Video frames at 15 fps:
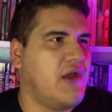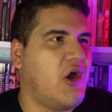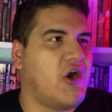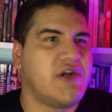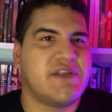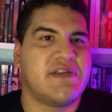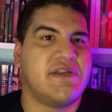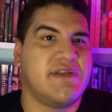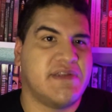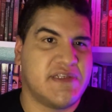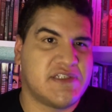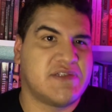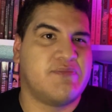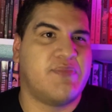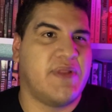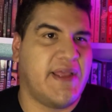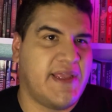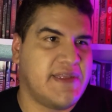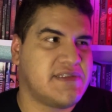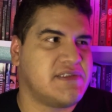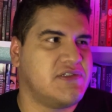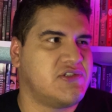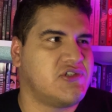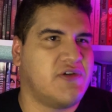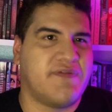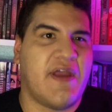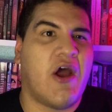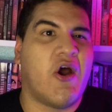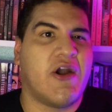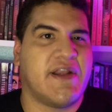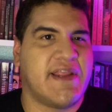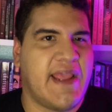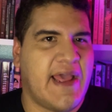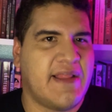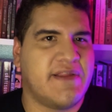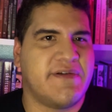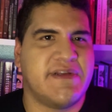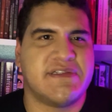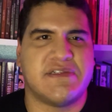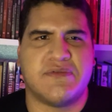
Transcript: art displays, sort of art galleries.